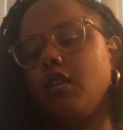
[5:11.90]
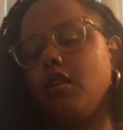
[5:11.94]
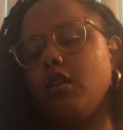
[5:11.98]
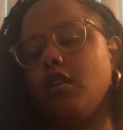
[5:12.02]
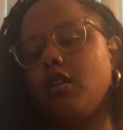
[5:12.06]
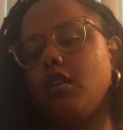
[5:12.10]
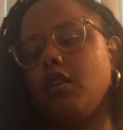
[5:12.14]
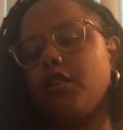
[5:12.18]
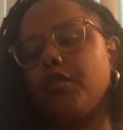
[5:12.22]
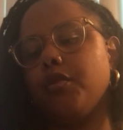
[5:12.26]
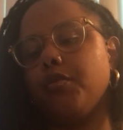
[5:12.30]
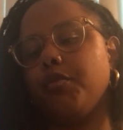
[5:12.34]

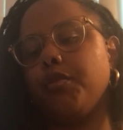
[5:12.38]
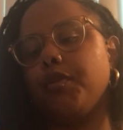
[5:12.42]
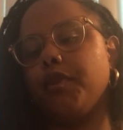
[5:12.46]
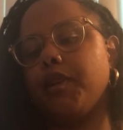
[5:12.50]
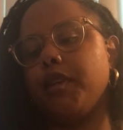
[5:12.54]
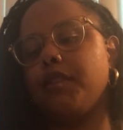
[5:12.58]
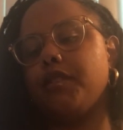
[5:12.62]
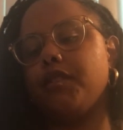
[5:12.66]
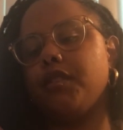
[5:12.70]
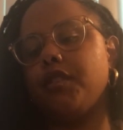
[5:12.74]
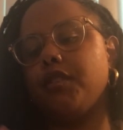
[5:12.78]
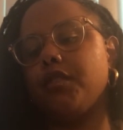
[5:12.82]
Honorable
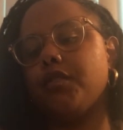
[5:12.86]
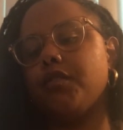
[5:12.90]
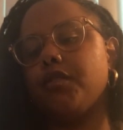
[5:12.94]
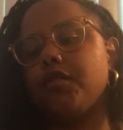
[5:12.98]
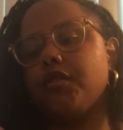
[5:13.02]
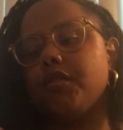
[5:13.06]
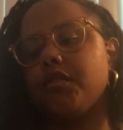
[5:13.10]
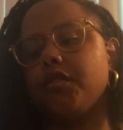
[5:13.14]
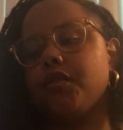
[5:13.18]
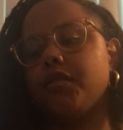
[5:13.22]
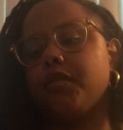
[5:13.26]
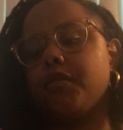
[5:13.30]

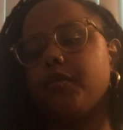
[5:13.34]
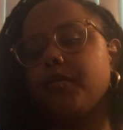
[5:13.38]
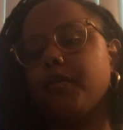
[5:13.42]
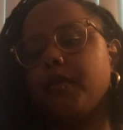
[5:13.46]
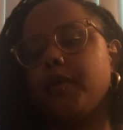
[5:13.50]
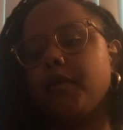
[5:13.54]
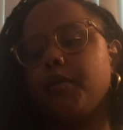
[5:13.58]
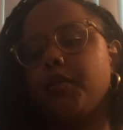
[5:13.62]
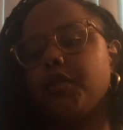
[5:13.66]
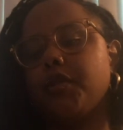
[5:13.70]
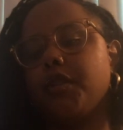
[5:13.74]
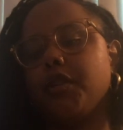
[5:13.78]
ancestors, my
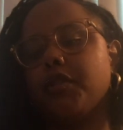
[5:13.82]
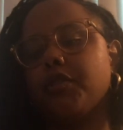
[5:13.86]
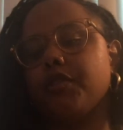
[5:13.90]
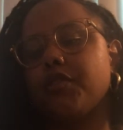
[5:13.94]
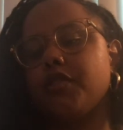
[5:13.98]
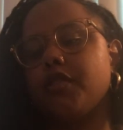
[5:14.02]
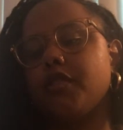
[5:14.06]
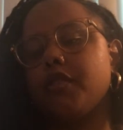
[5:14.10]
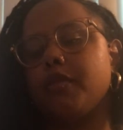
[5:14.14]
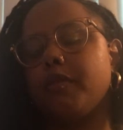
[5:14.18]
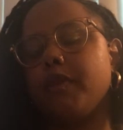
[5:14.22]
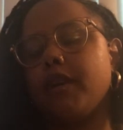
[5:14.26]

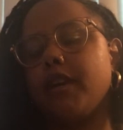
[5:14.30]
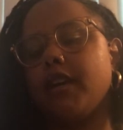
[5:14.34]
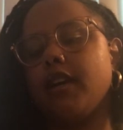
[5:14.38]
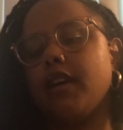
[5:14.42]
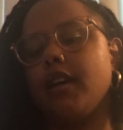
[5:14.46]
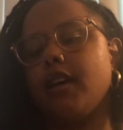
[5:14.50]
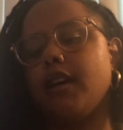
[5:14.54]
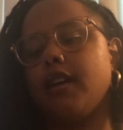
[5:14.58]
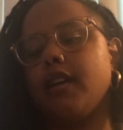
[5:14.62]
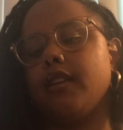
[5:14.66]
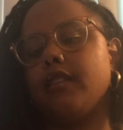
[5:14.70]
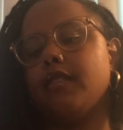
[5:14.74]
protectors, and my
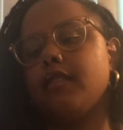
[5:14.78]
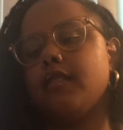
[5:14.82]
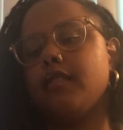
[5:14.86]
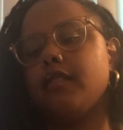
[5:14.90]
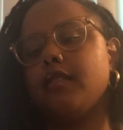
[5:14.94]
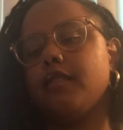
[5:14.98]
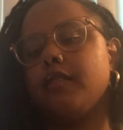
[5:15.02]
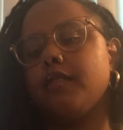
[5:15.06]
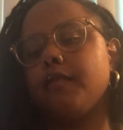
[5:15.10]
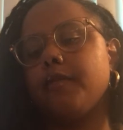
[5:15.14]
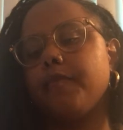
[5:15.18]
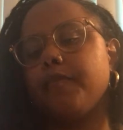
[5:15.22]
guides,